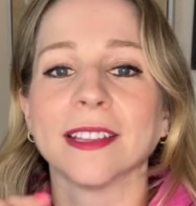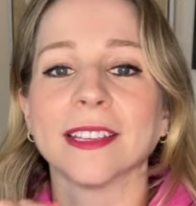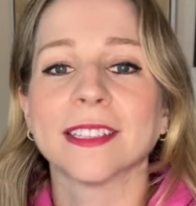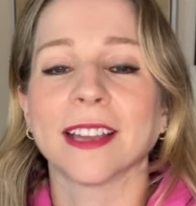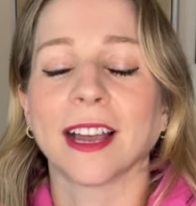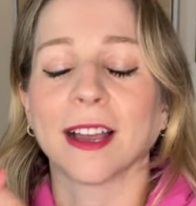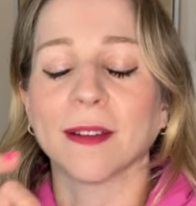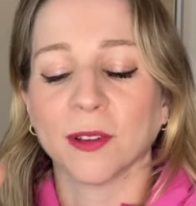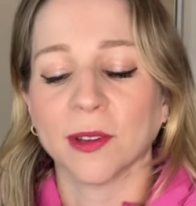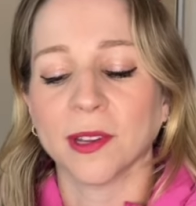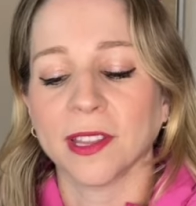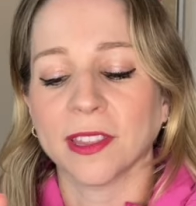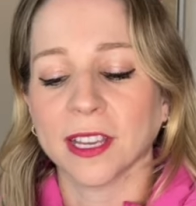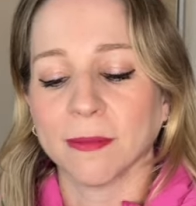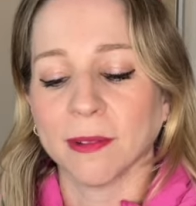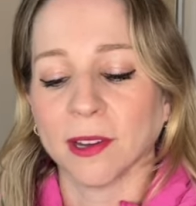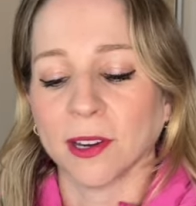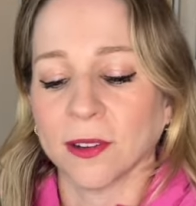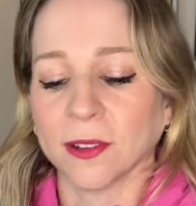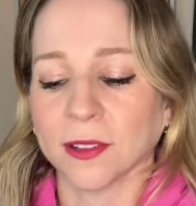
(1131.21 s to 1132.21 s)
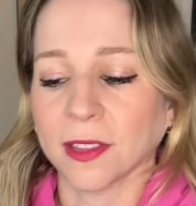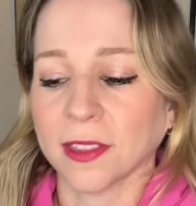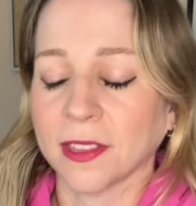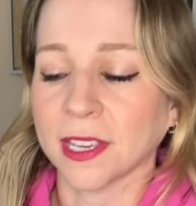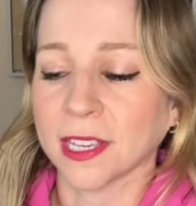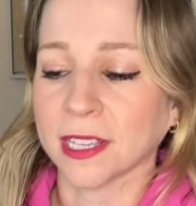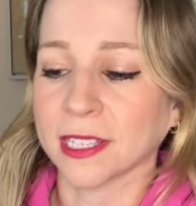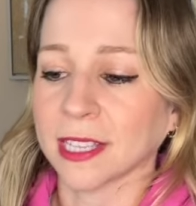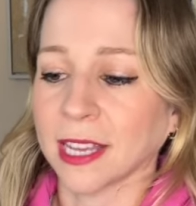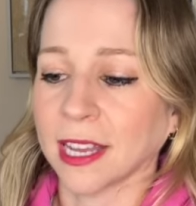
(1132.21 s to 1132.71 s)
I'm going to think about all the
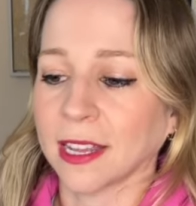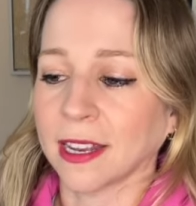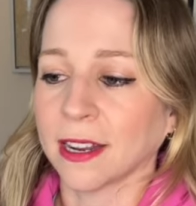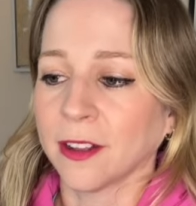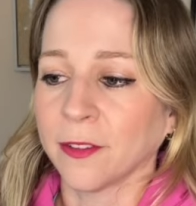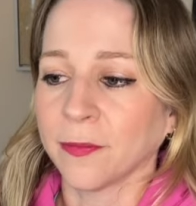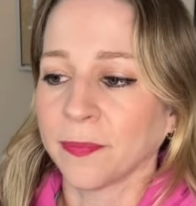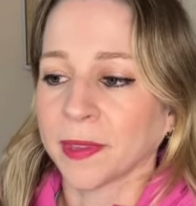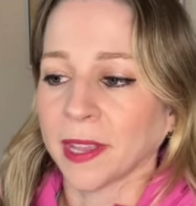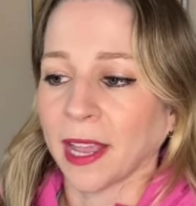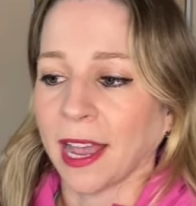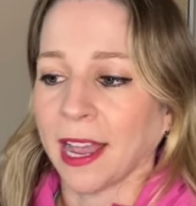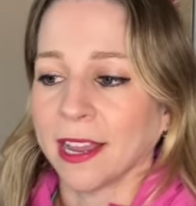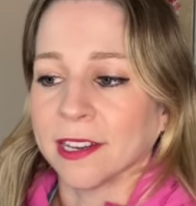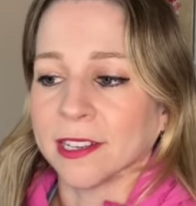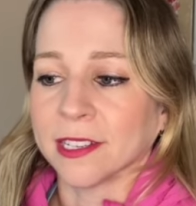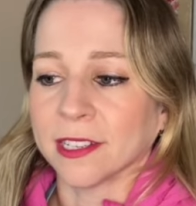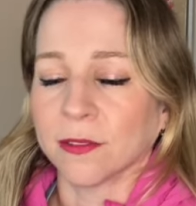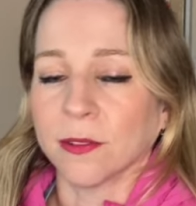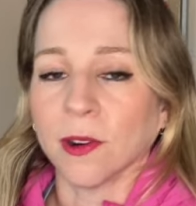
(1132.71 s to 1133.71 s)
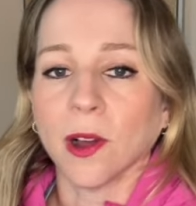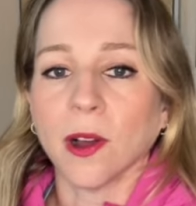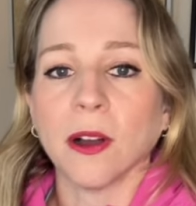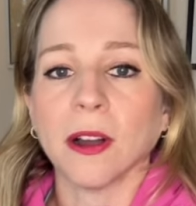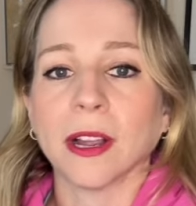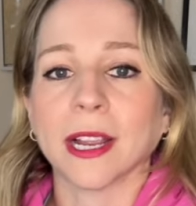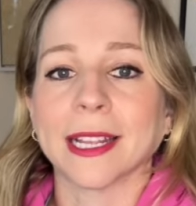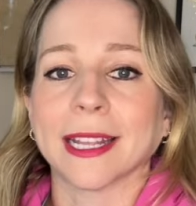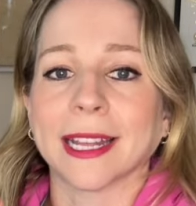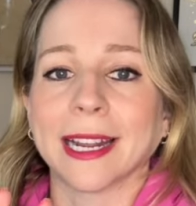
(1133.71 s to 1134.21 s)
things that I did
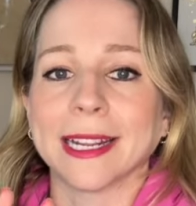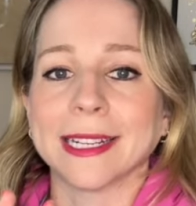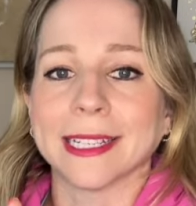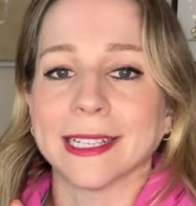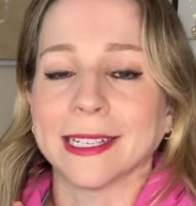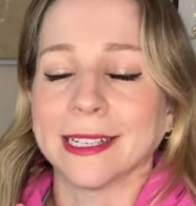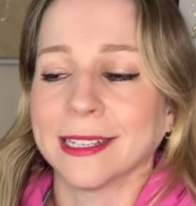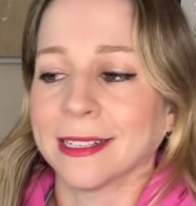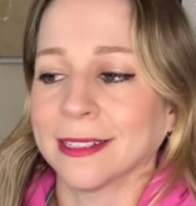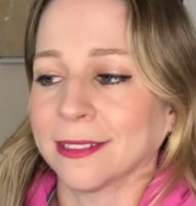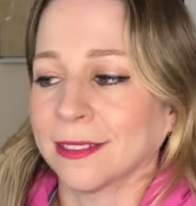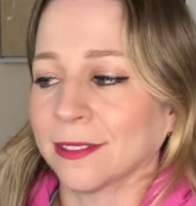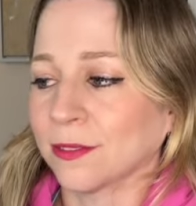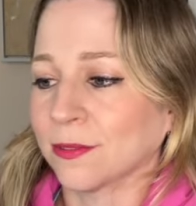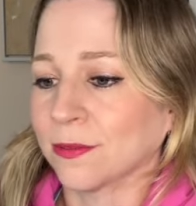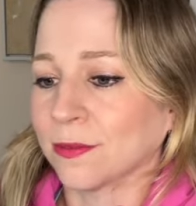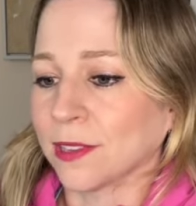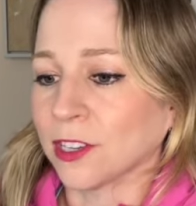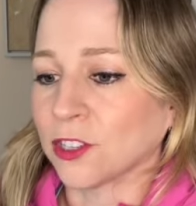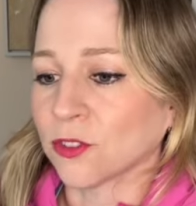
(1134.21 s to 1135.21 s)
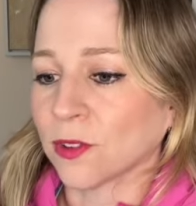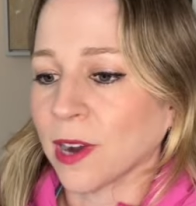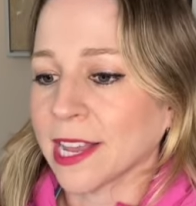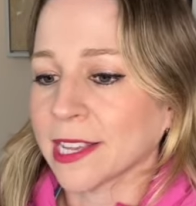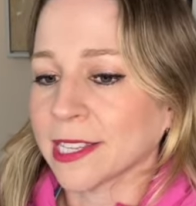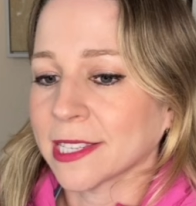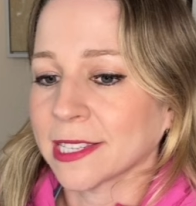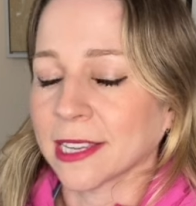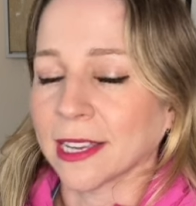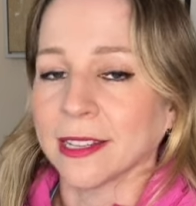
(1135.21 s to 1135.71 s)
wrong and that I didn't
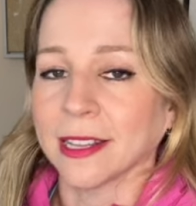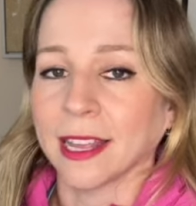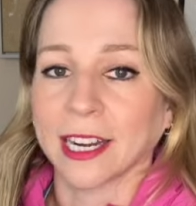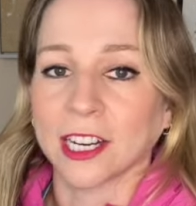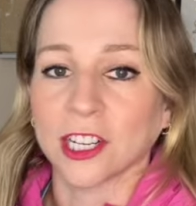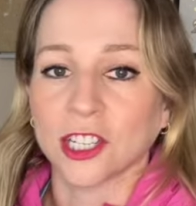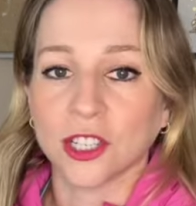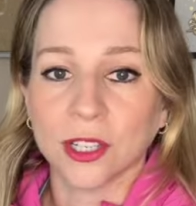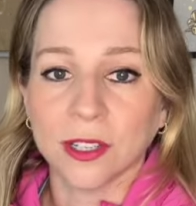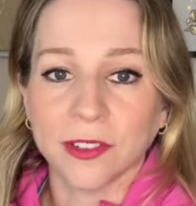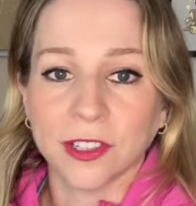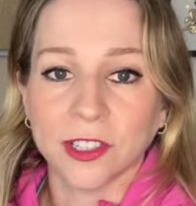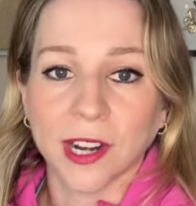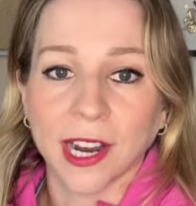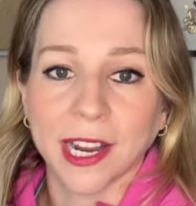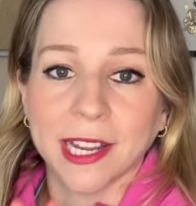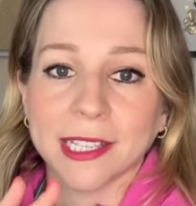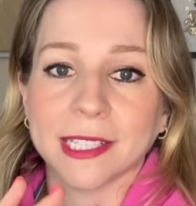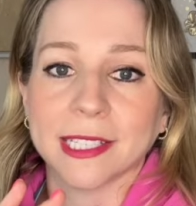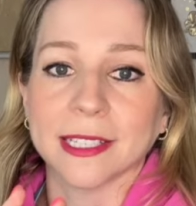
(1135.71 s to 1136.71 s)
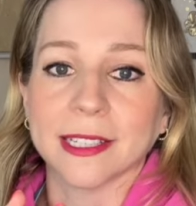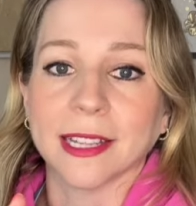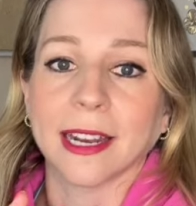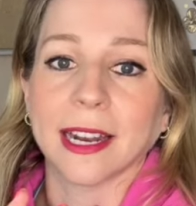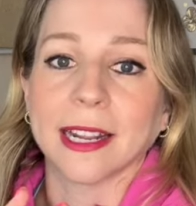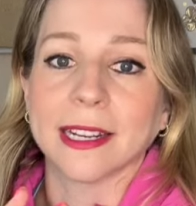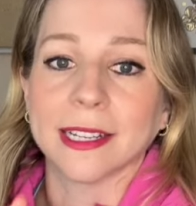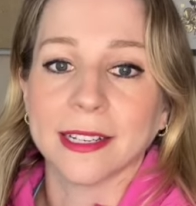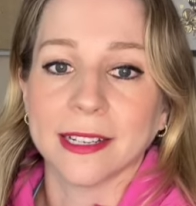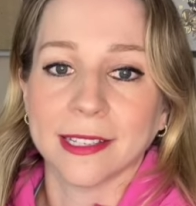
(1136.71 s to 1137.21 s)
address and that I should have addressed and that
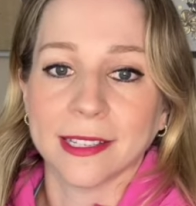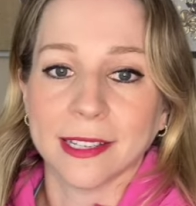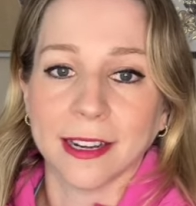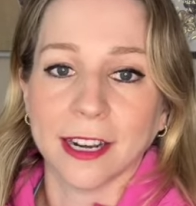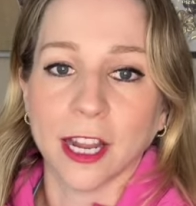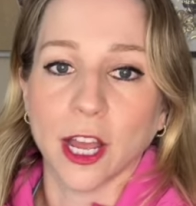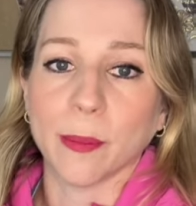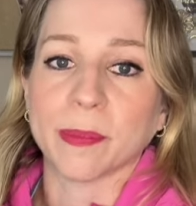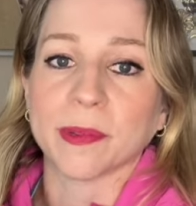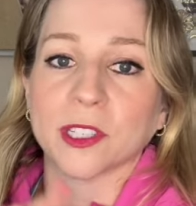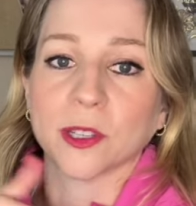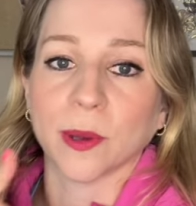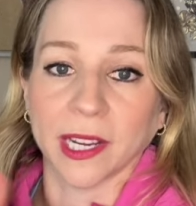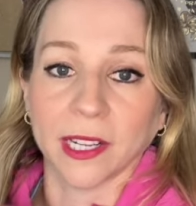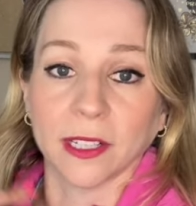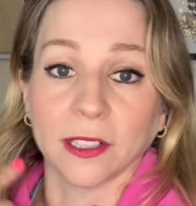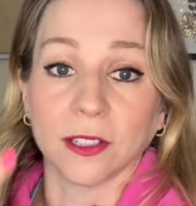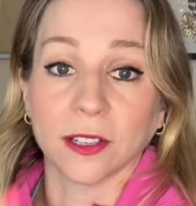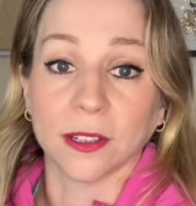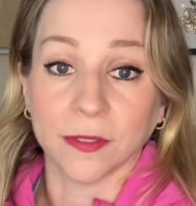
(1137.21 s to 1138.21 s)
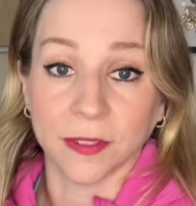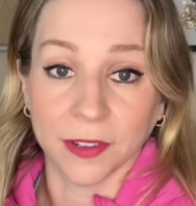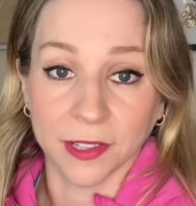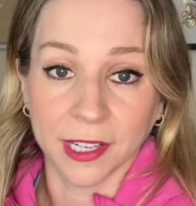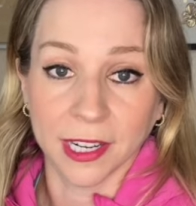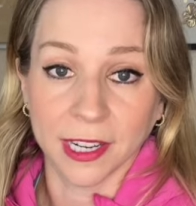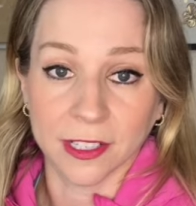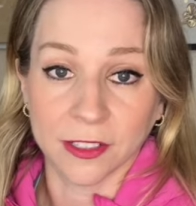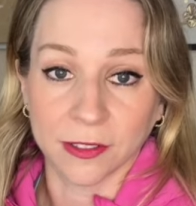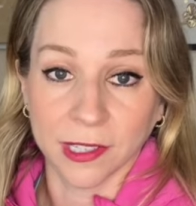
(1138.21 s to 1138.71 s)
I didn't stand up so I can learn for the
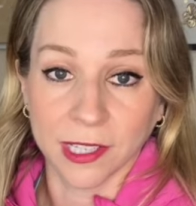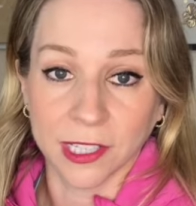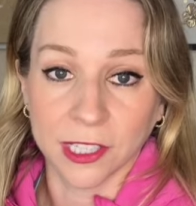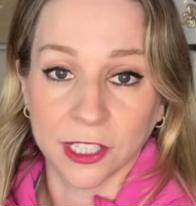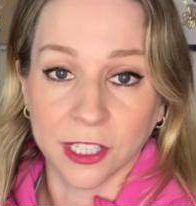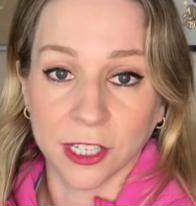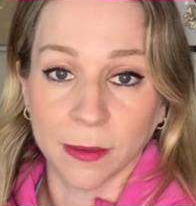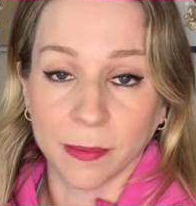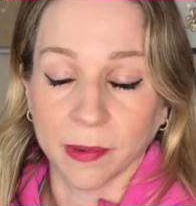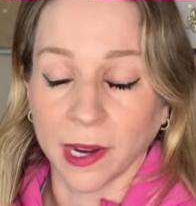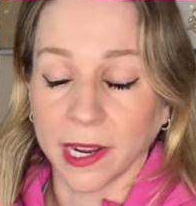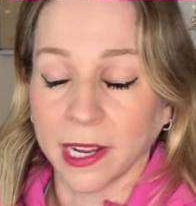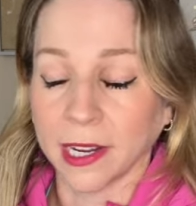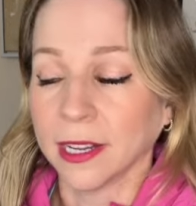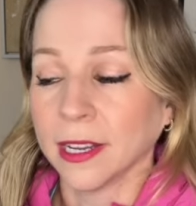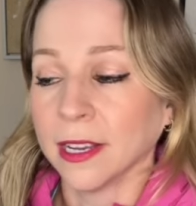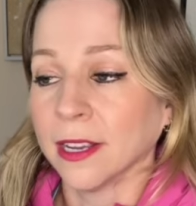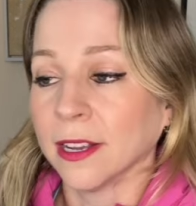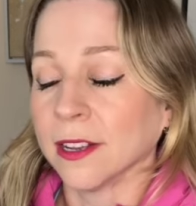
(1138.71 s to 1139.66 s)
next relationship, right?